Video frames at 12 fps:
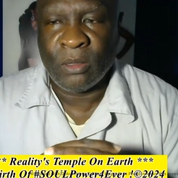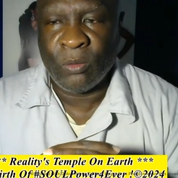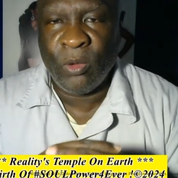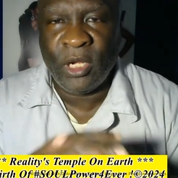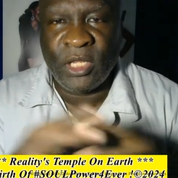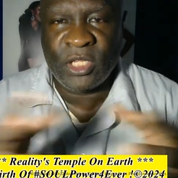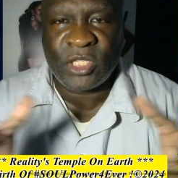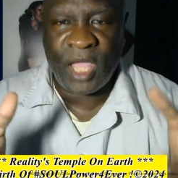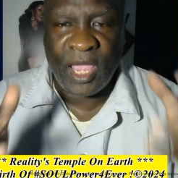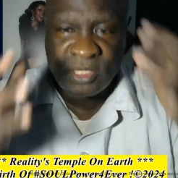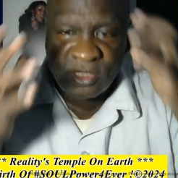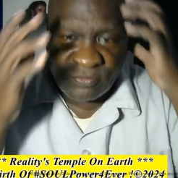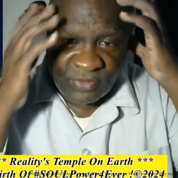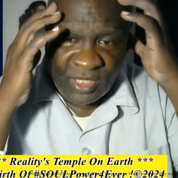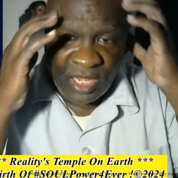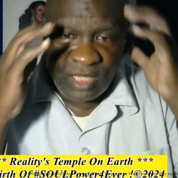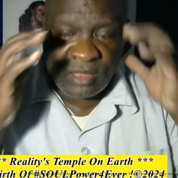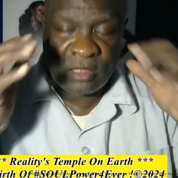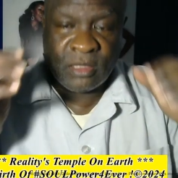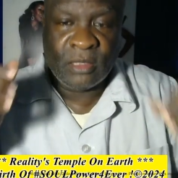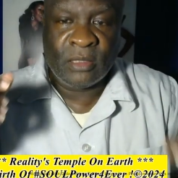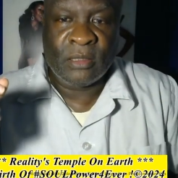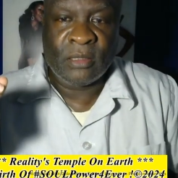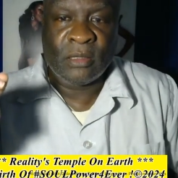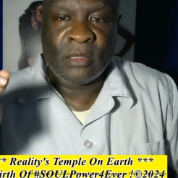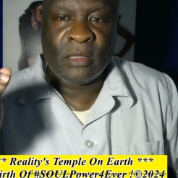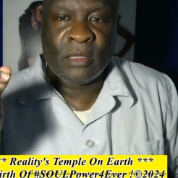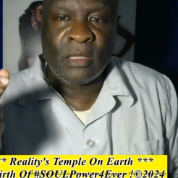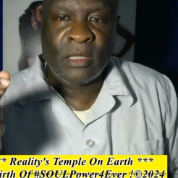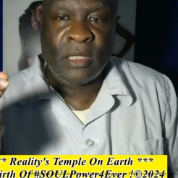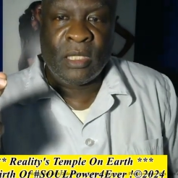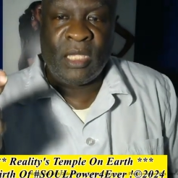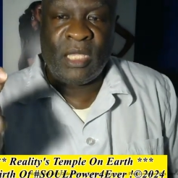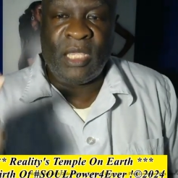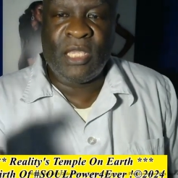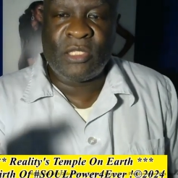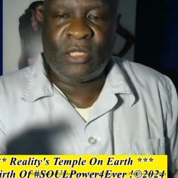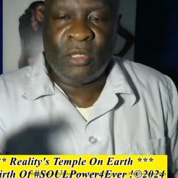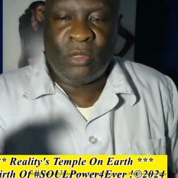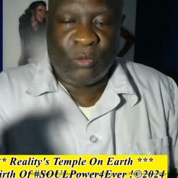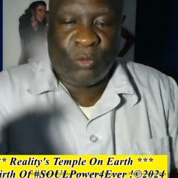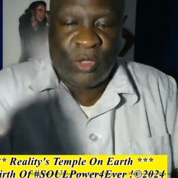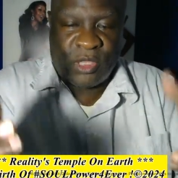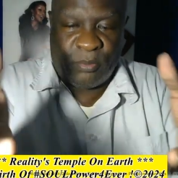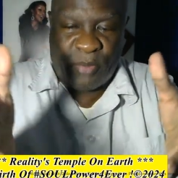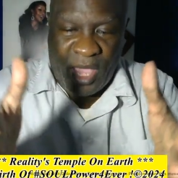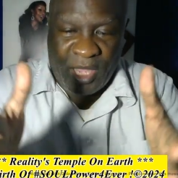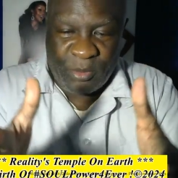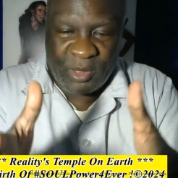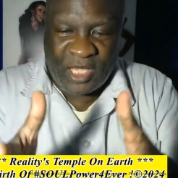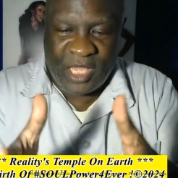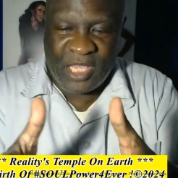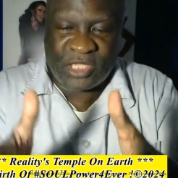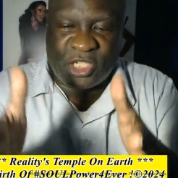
One of the signs of death is when the body begins